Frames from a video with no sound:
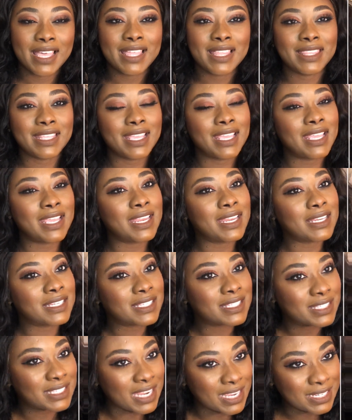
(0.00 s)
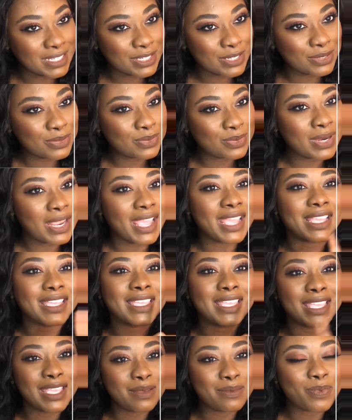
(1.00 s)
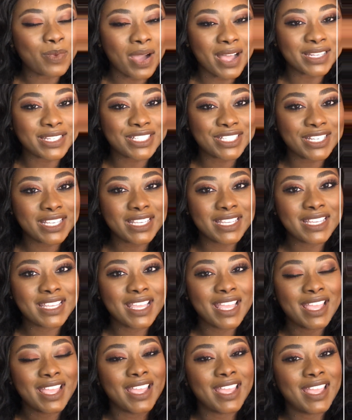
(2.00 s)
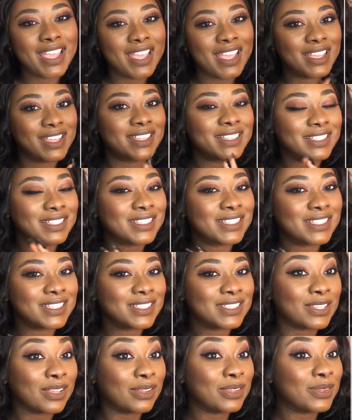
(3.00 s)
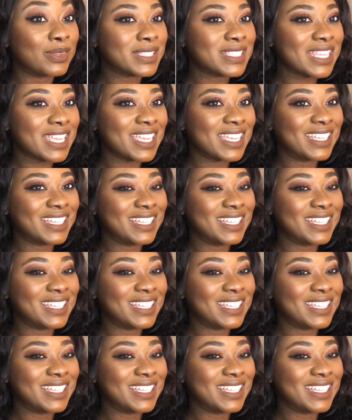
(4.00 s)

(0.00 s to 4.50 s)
then stay tuned and keep watching so you'll see.